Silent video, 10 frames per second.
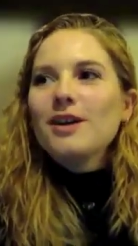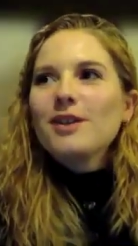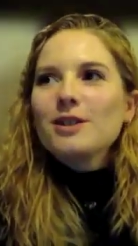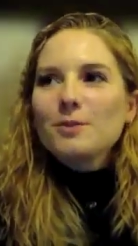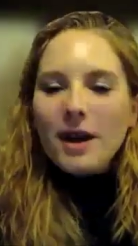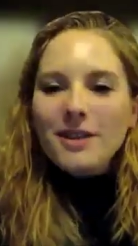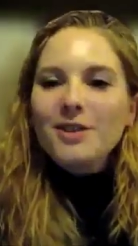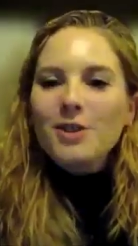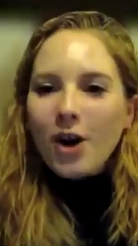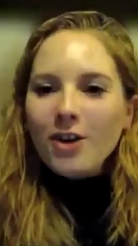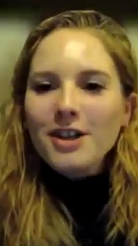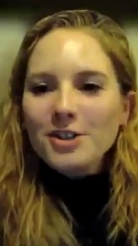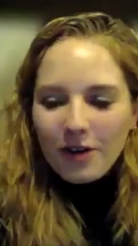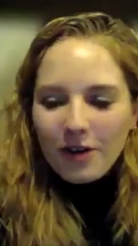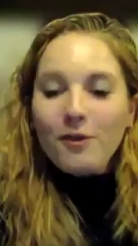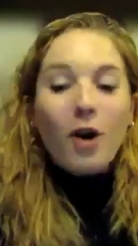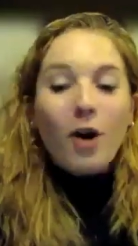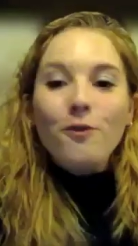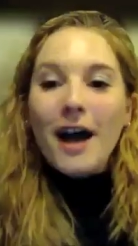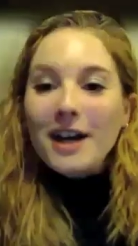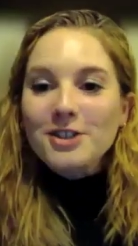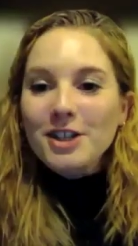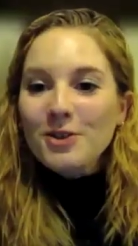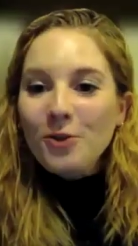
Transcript: spread the knowledge of olfaction,